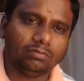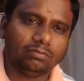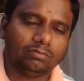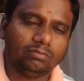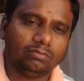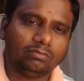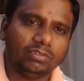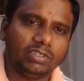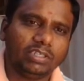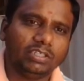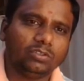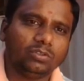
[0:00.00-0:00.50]

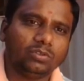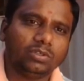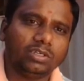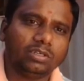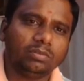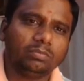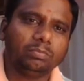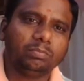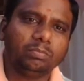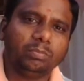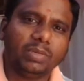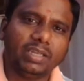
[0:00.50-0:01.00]
when you are
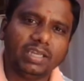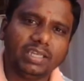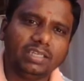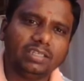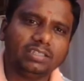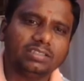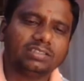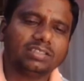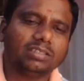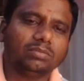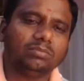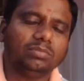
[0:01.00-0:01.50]
paying
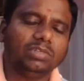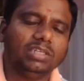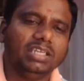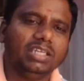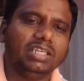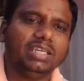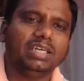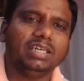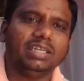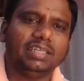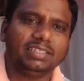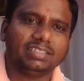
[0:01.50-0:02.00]
some
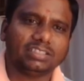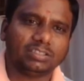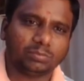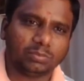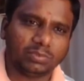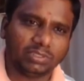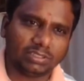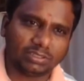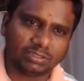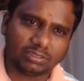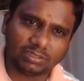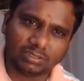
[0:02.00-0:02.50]
legal
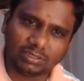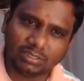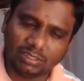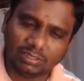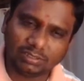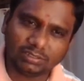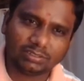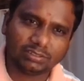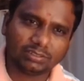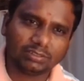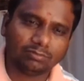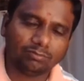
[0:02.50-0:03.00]

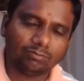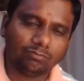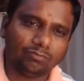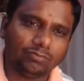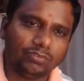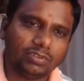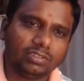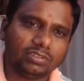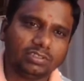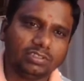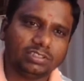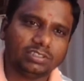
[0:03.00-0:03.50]
expenses
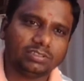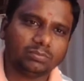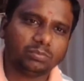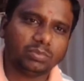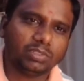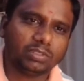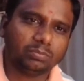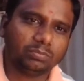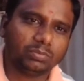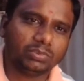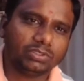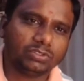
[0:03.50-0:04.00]
for this
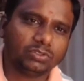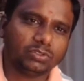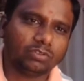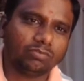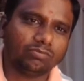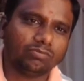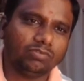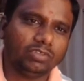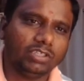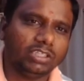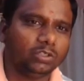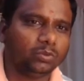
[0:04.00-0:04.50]
purpose
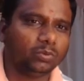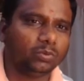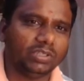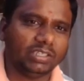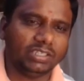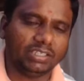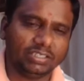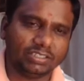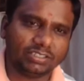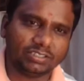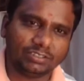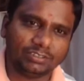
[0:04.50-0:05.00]
of
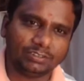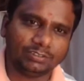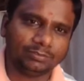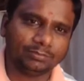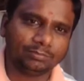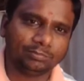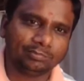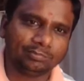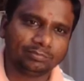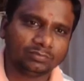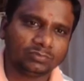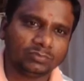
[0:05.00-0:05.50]
liquidation,
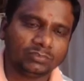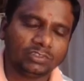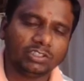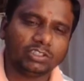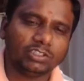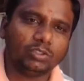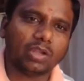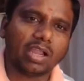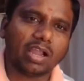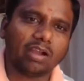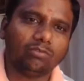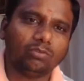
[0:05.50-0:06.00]

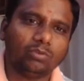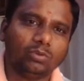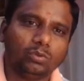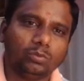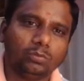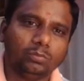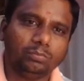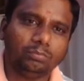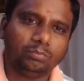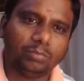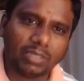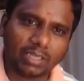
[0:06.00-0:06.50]
you have to
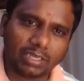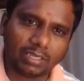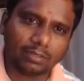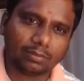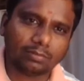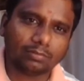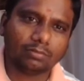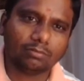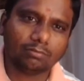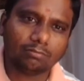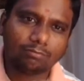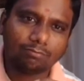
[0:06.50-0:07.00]
pay
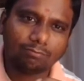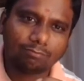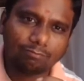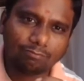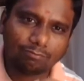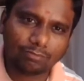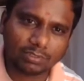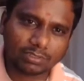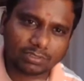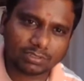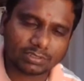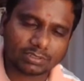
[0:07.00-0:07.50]

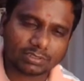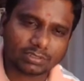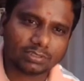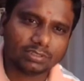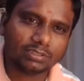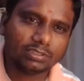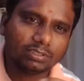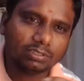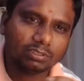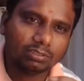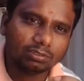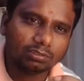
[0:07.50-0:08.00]
first
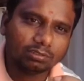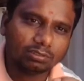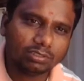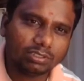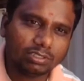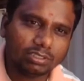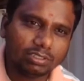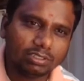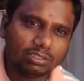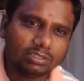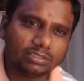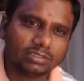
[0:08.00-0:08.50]

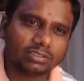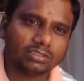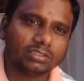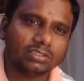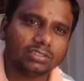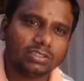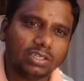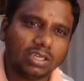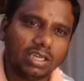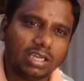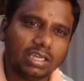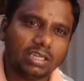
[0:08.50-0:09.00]
these
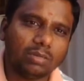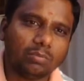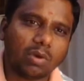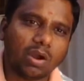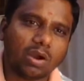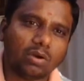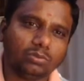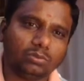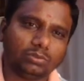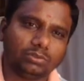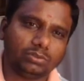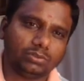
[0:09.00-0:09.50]

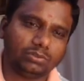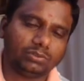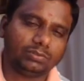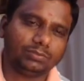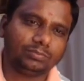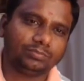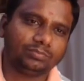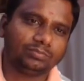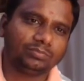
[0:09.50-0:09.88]
amounts,